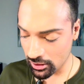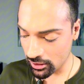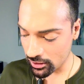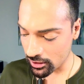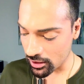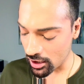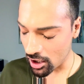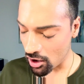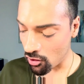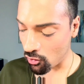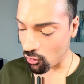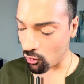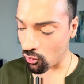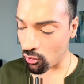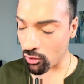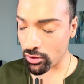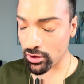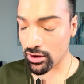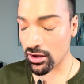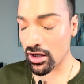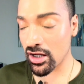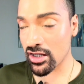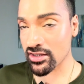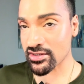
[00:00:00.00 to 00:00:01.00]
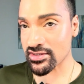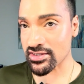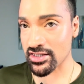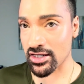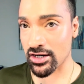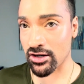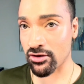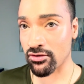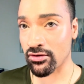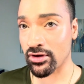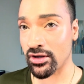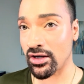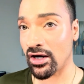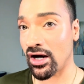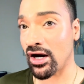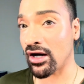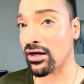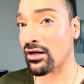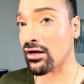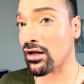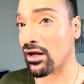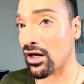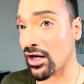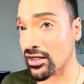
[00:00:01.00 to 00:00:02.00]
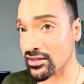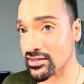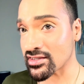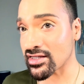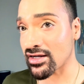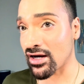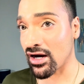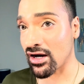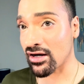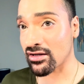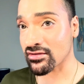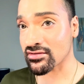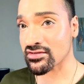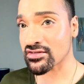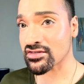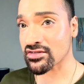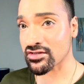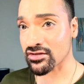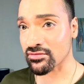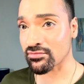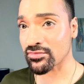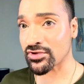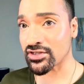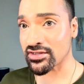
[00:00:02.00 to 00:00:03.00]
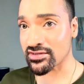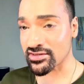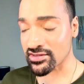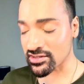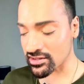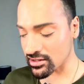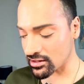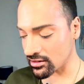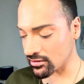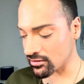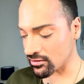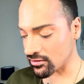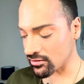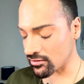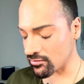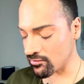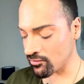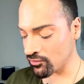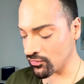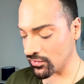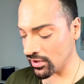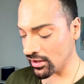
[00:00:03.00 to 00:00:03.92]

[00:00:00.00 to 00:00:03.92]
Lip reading: Now, one last area I like to add some concealer,